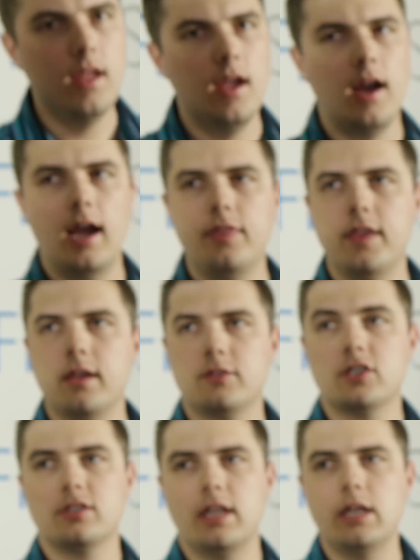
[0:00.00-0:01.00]
I think
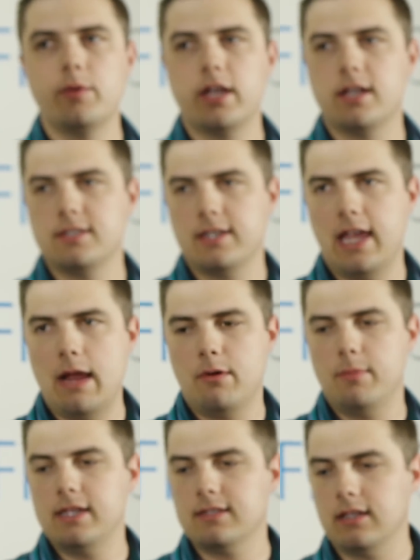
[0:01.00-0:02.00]
just anyway, because the camera
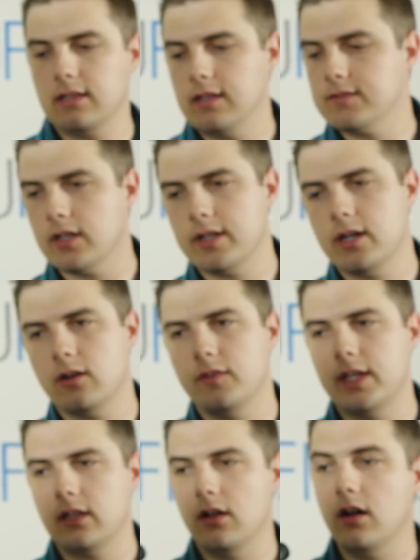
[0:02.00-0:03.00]
basically lives on here all
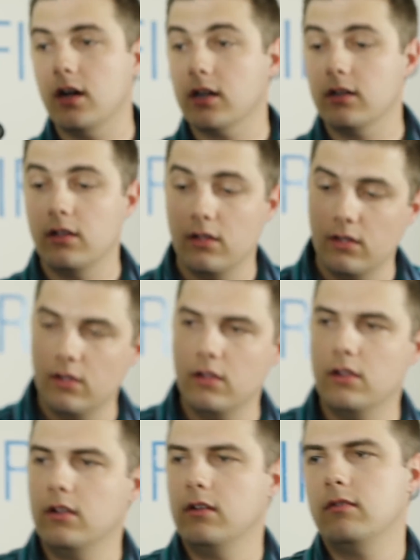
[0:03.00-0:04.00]
day long,
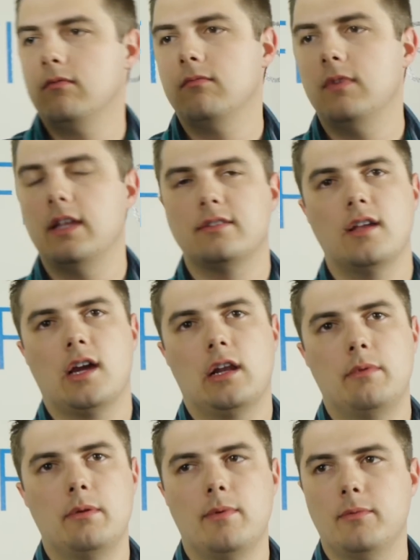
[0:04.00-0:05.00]
it's not going
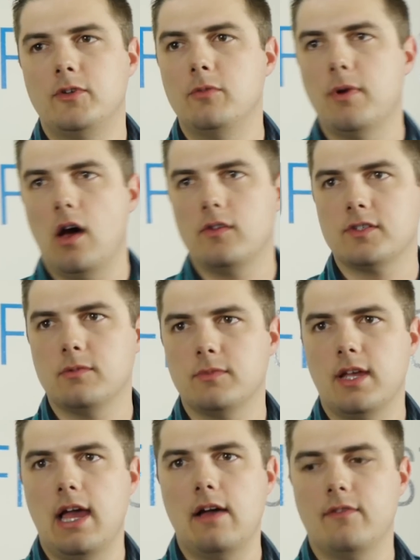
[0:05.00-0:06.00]
to be too bothersome to
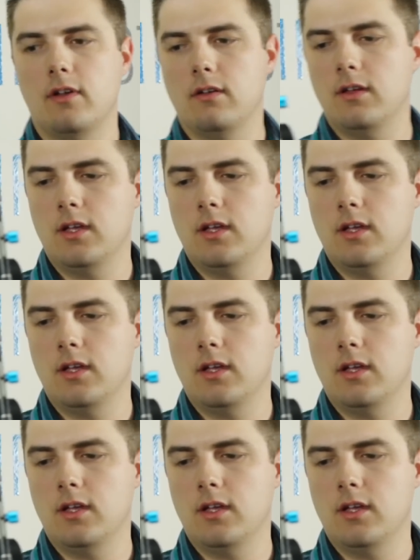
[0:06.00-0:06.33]
have a